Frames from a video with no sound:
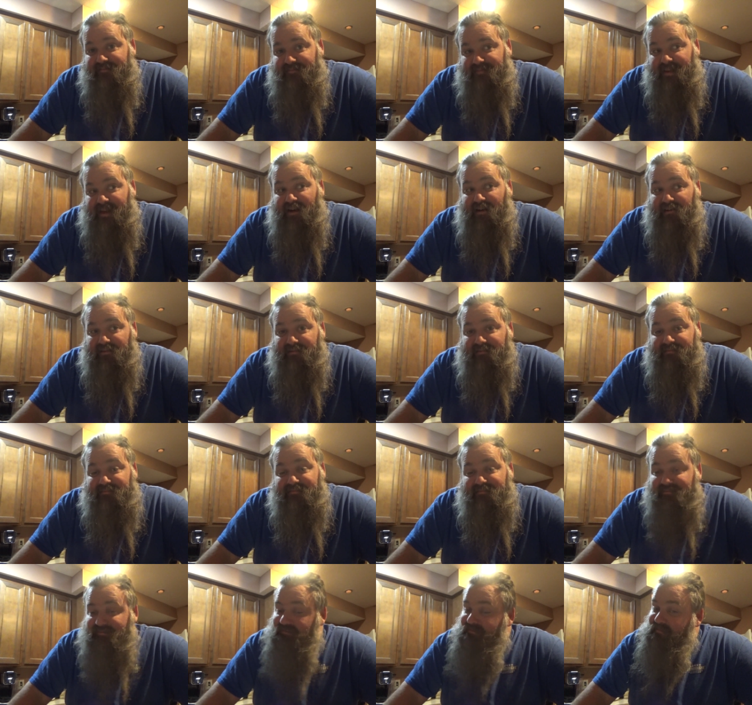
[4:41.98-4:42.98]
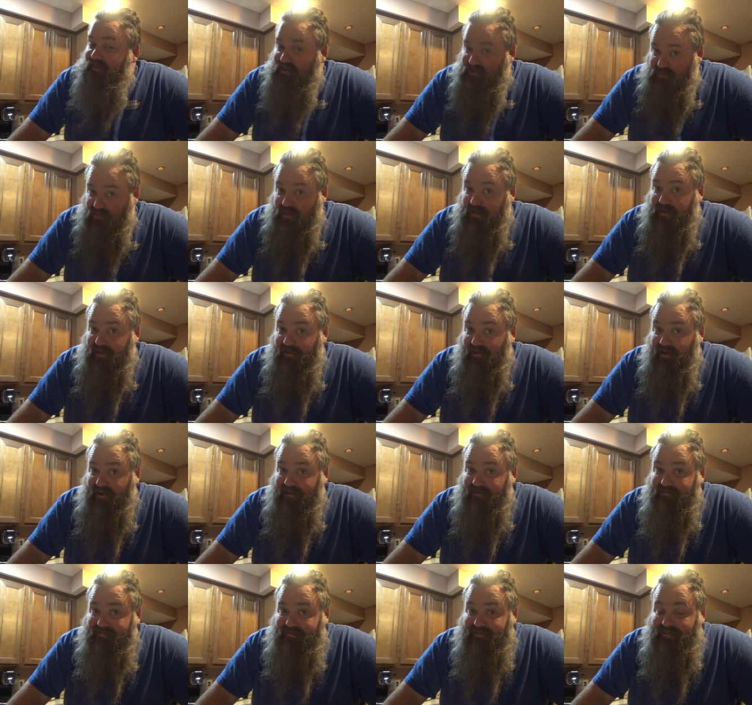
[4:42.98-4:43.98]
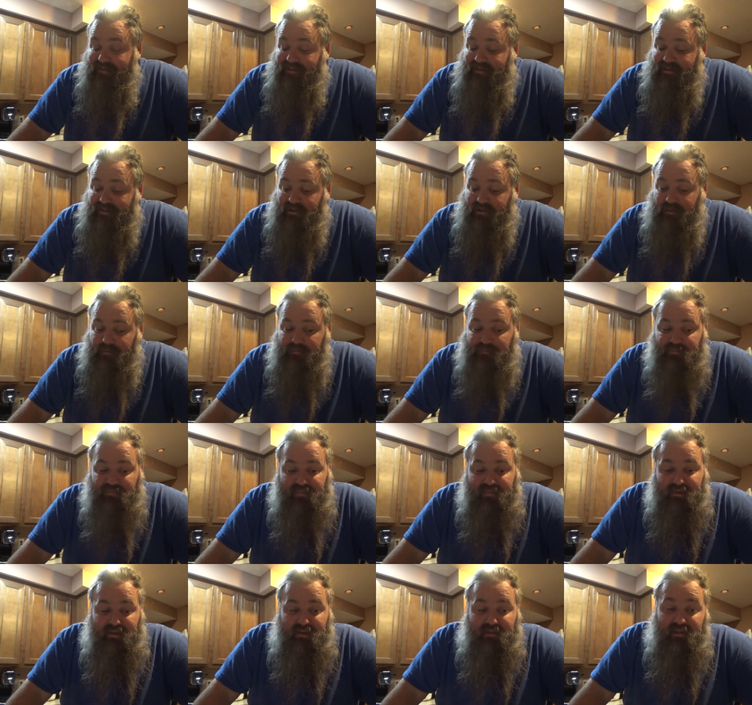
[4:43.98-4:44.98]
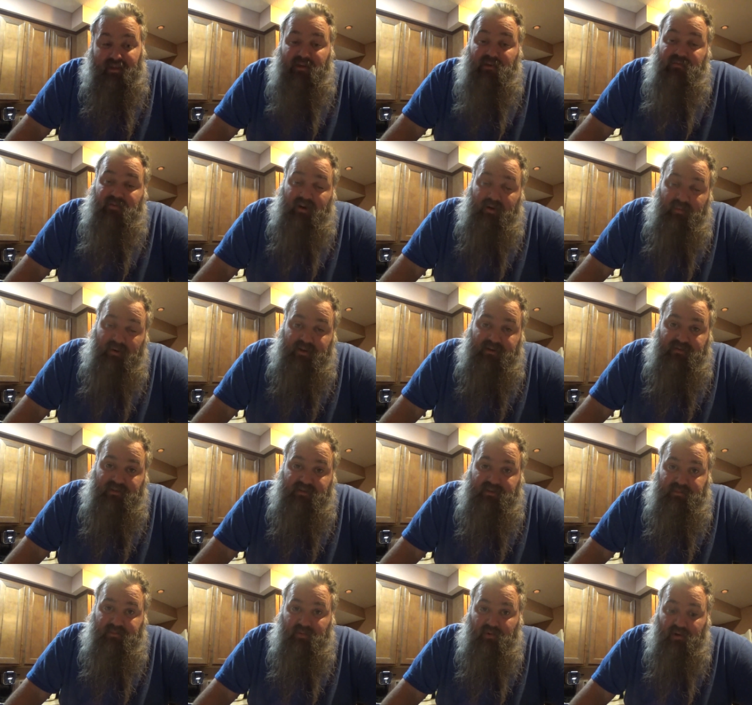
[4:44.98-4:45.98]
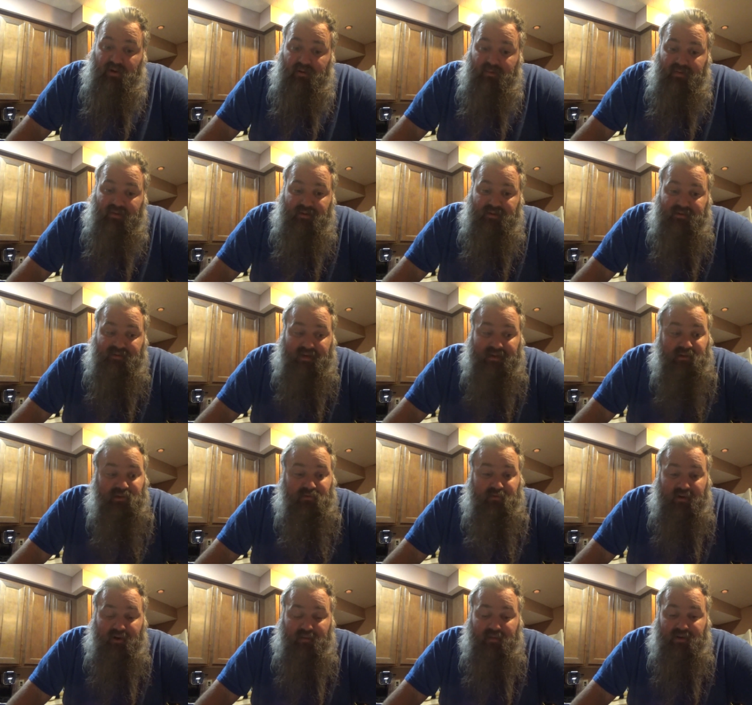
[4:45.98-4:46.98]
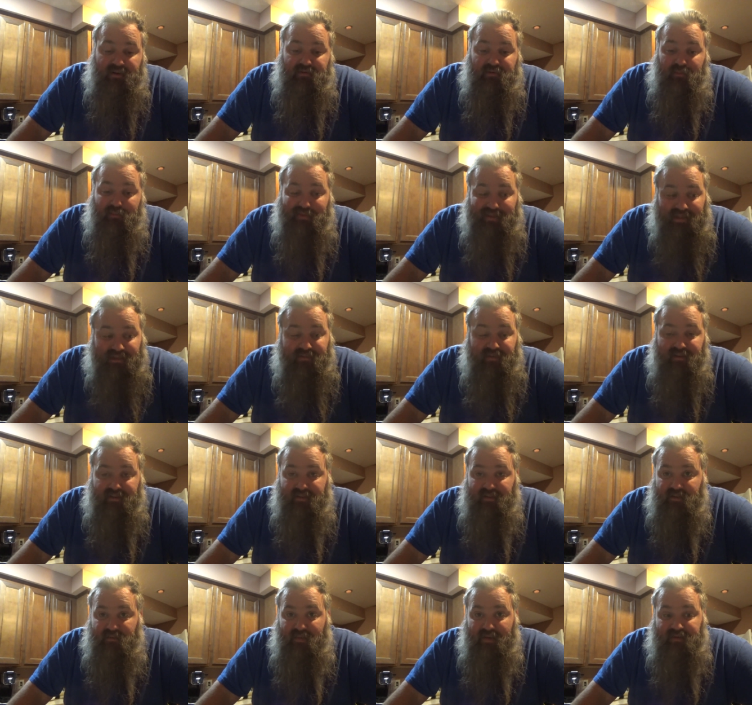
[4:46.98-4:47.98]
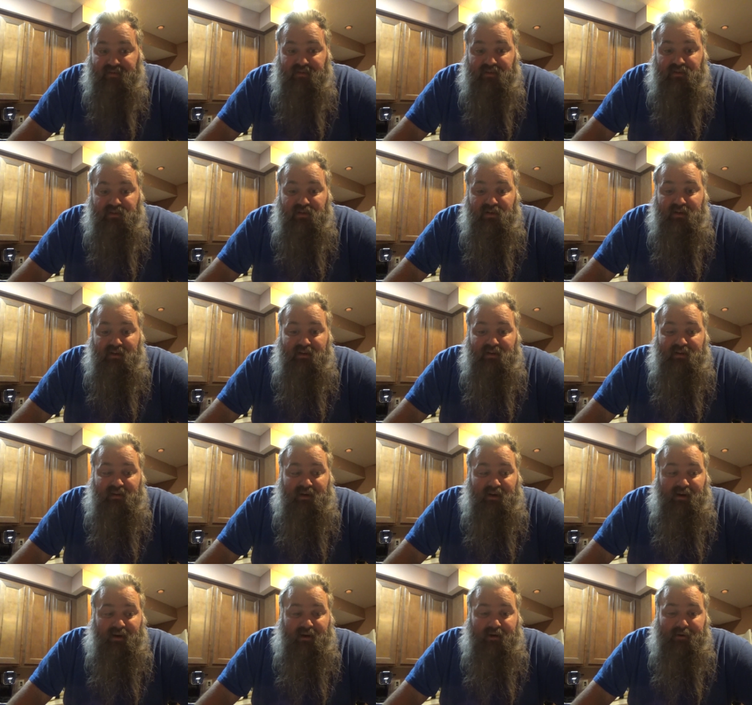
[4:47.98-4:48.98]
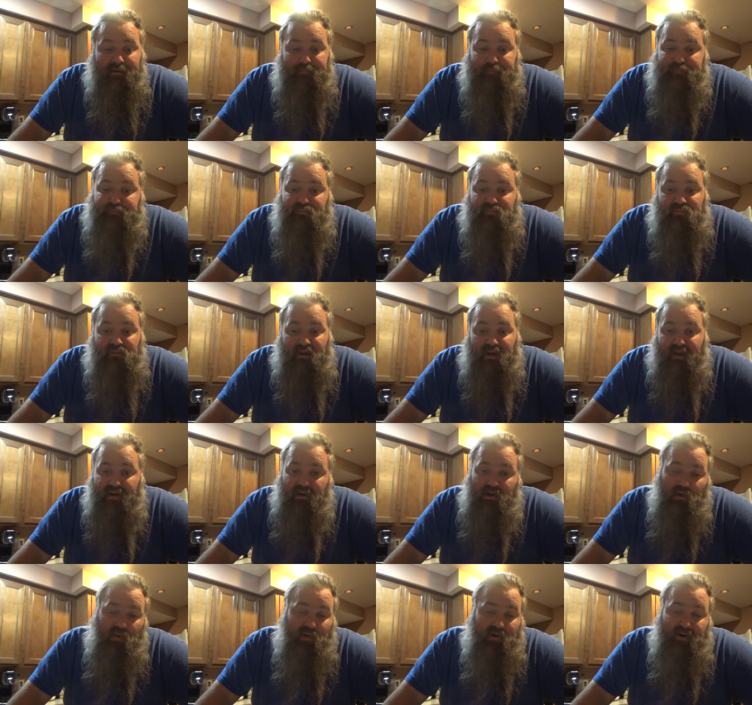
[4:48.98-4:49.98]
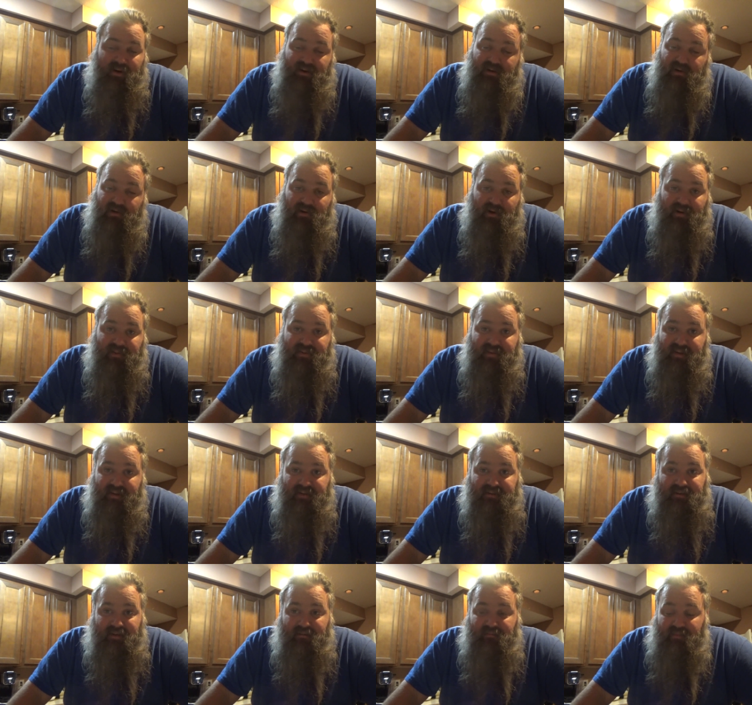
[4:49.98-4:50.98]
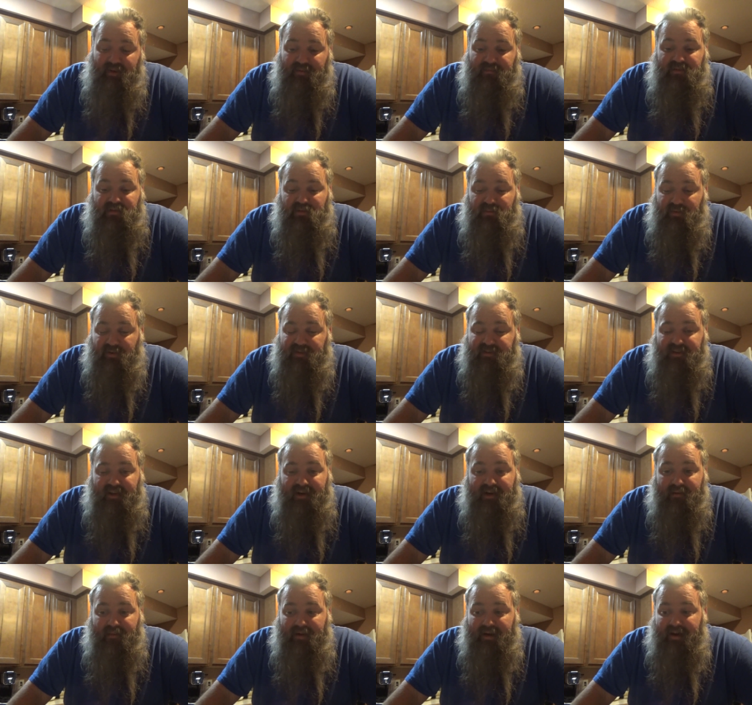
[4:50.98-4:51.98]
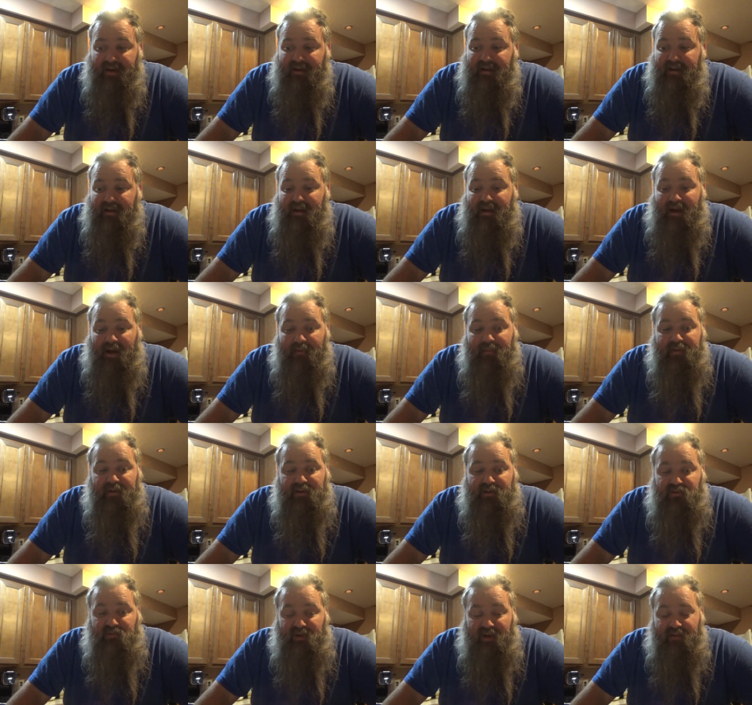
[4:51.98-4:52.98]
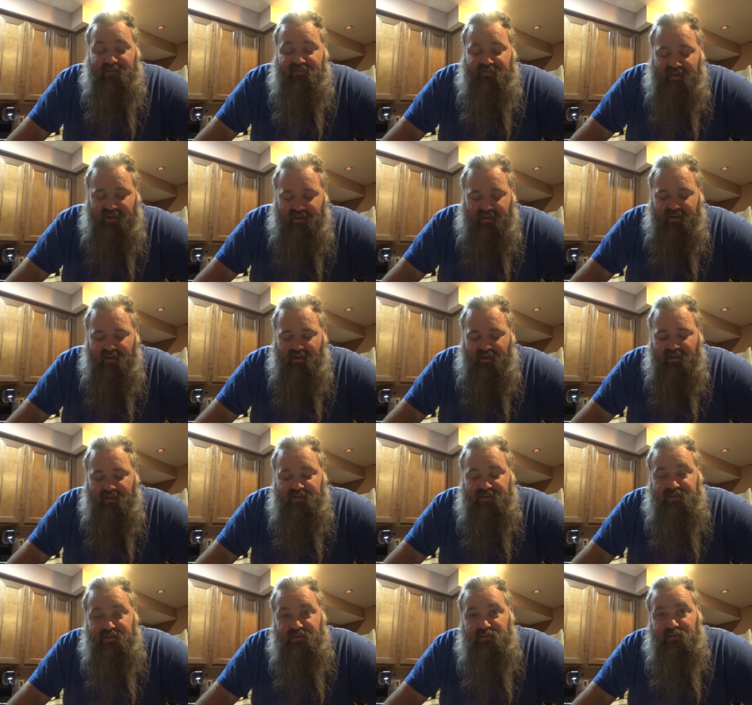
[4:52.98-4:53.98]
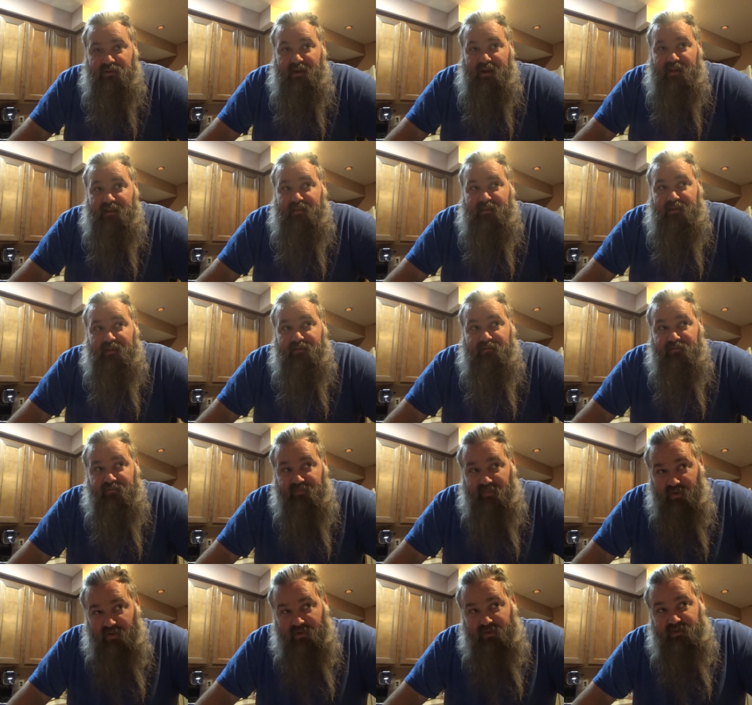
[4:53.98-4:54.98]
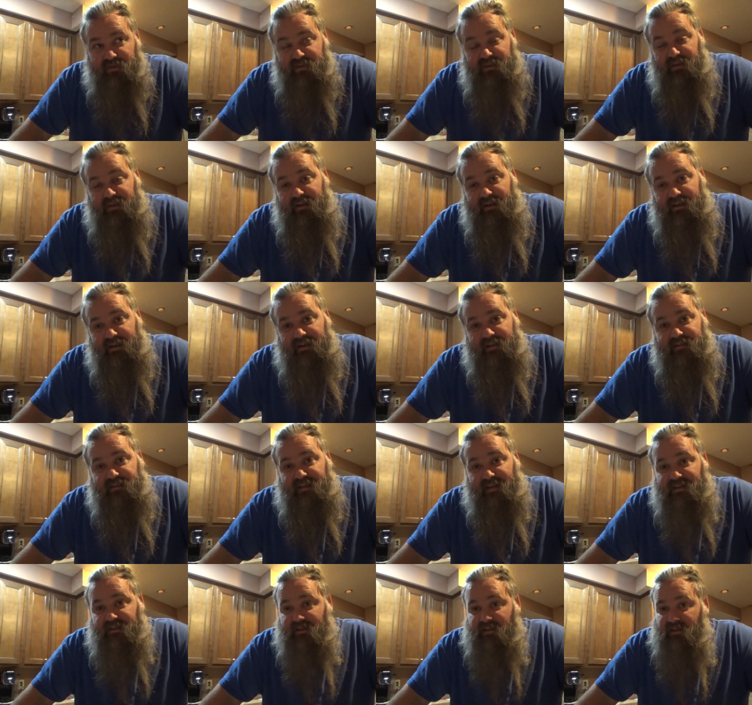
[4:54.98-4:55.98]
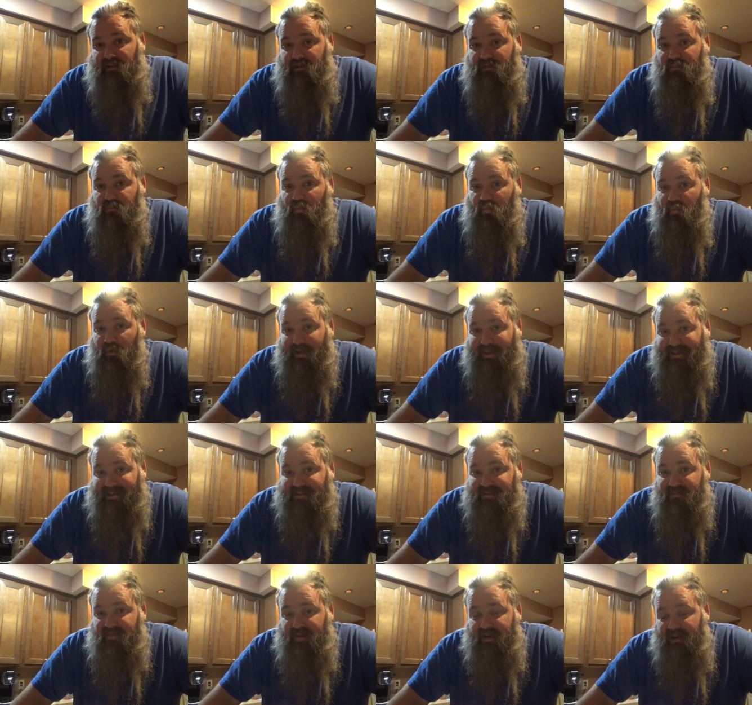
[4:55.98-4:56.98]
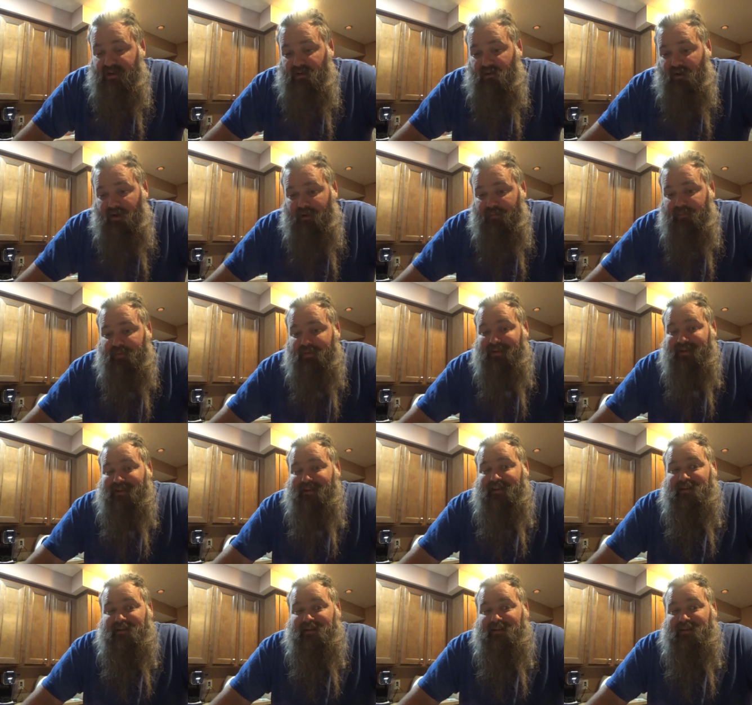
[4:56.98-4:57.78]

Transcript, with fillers: now, that's really great. So thank you very much for supporting me. Thank you very much for believing in this message. Um, I know we're going to do great things. I'm, I'm super excited about it. I'm going to try very hard to get the first uh, Santa Reads video up